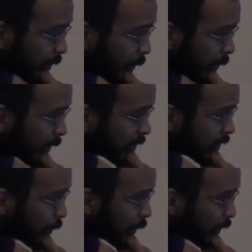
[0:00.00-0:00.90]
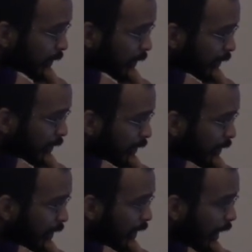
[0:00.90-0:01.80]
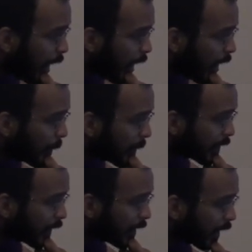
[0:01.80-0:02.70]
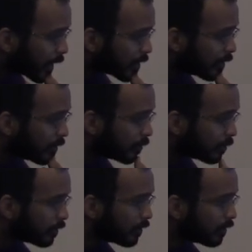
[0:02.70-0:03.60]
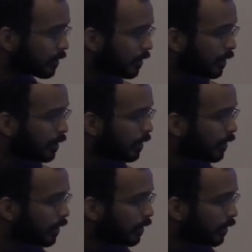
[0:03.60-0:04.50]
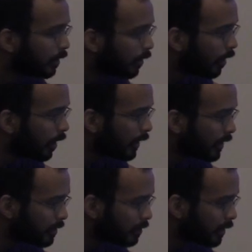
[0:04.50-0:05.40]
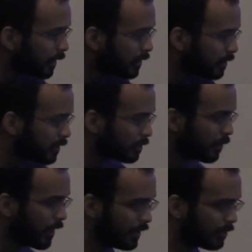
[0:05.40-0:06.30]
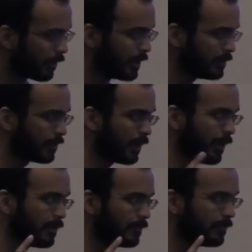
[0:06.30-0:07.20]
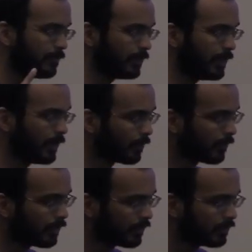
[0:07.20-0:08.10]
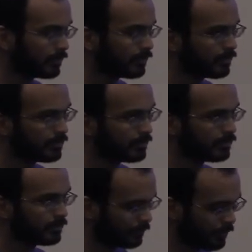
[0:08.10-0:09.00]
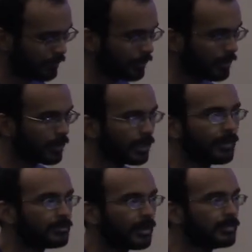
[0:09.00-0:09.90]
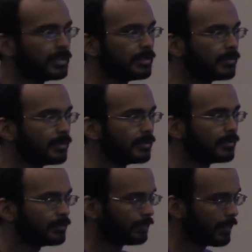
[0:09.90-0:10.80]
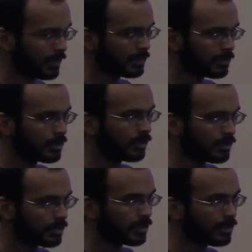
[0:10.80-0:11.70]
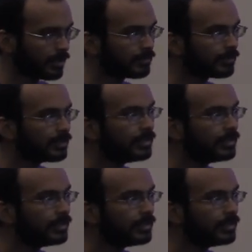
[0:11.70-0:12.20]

We were at some point. Um, and then in execute, all execute does is make right drive equal roughly what left drive is equal minus some turn adjust stuff.